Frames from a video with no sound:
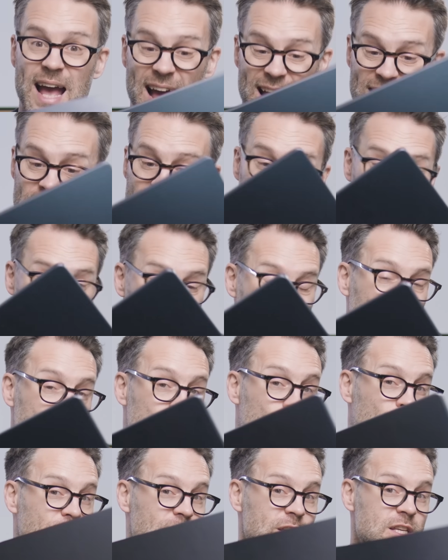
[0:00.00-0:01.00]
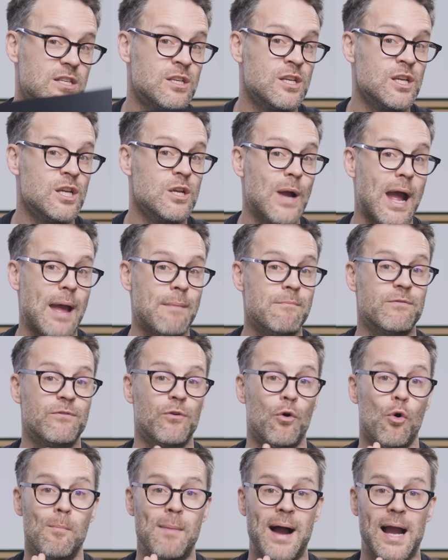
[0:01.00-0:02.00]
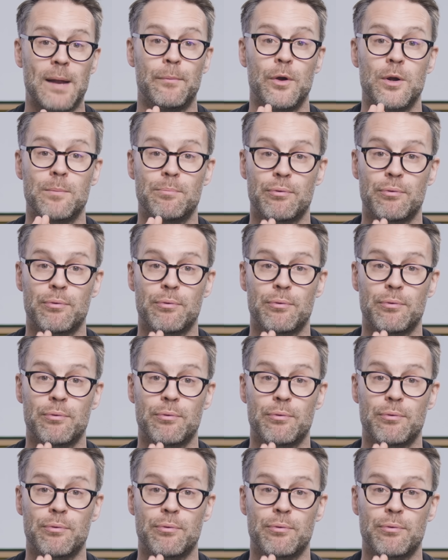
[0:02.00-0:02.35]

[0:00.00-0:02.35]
And investing in one of these new M4 MacBook